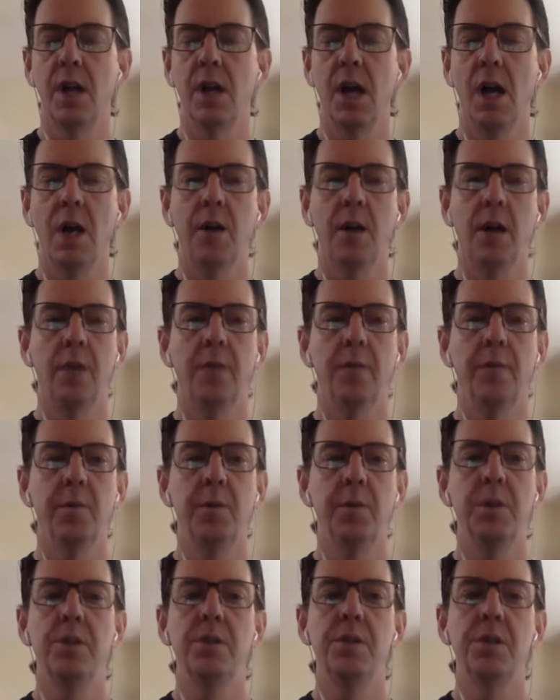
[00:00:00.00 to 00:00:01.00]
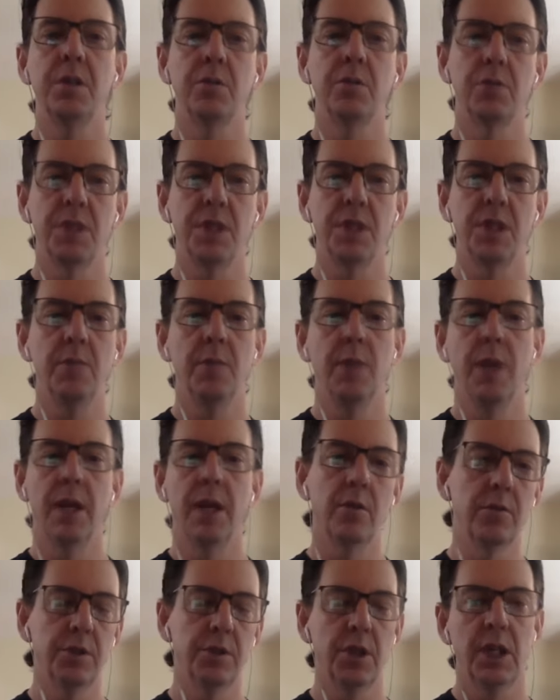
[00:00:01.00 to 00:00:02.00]
I've been using Receipt
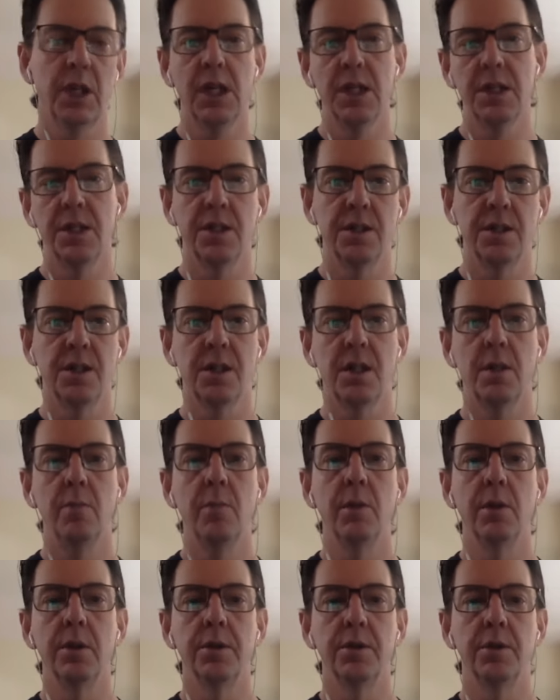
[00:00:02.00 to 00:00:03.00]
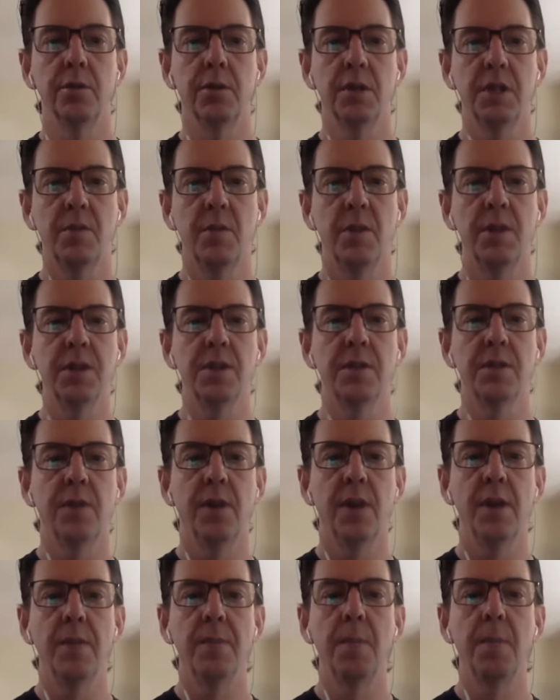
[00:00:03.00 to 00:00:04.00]
Bank, which I guess is similar to
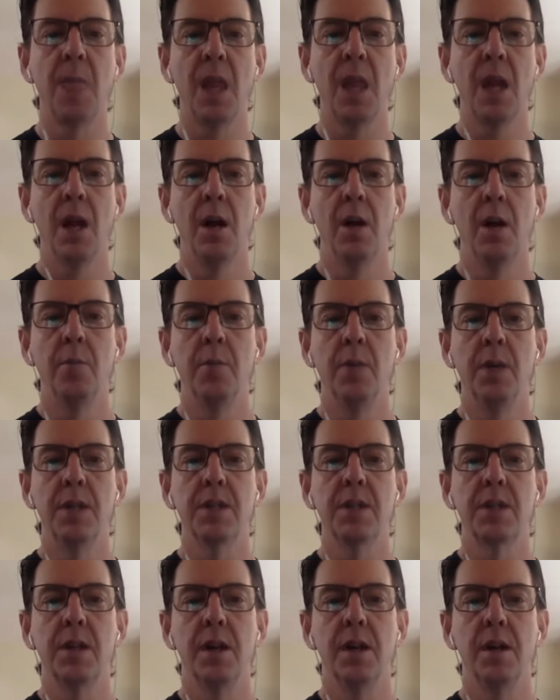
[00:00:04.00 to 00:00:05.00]
Expensify, but